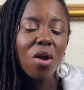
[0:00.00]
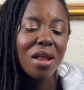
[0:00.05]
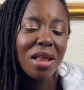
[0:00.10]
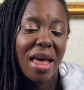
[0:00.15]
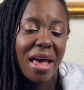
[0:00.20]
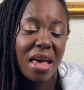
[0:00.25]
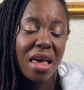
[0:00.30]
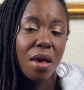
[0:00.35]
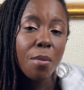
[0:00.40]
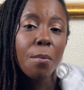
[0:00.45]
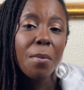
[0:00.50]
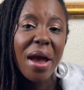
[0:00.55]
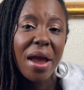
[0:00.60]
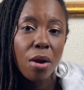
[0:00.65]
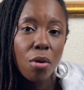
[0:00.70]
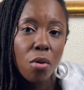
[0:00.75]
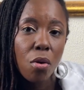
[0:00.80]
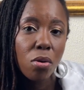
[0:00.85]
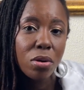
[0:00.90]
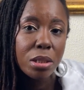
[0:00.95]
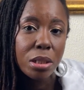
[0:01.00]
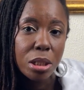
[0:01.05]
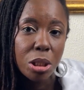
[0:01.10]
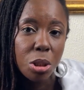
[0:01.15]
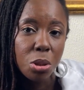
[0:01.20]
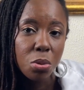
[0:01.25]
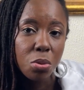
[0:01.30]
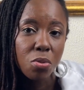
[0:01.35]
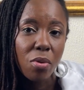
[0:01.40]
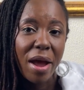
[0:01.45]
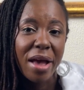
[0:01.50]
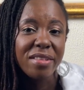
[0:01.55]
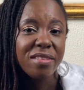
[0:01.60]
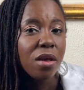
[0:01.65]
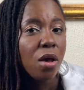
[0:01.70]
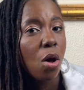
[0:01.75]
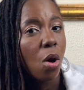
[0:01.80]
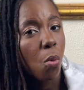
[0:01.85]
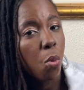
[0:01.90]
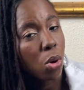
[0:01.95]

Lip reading: Unlike a micro needle, right?